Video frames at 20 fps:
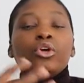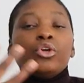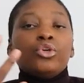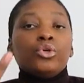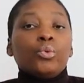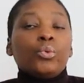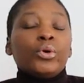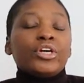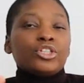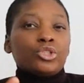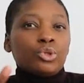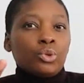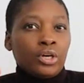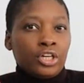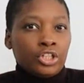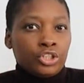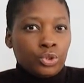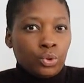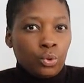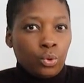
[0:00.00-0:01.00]
you went to
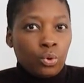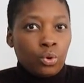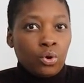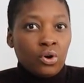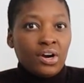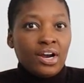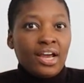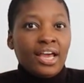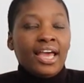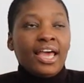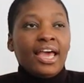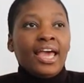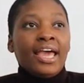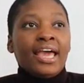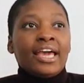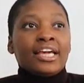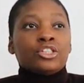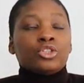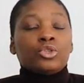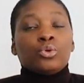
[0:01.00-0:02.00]
a door
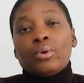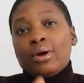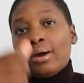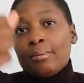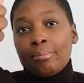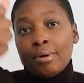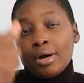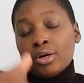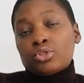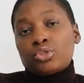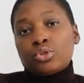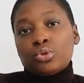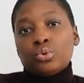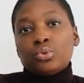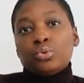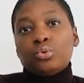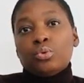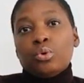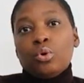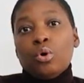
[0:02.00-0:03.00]
and you were about
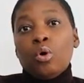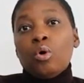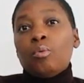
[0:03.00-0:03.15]
to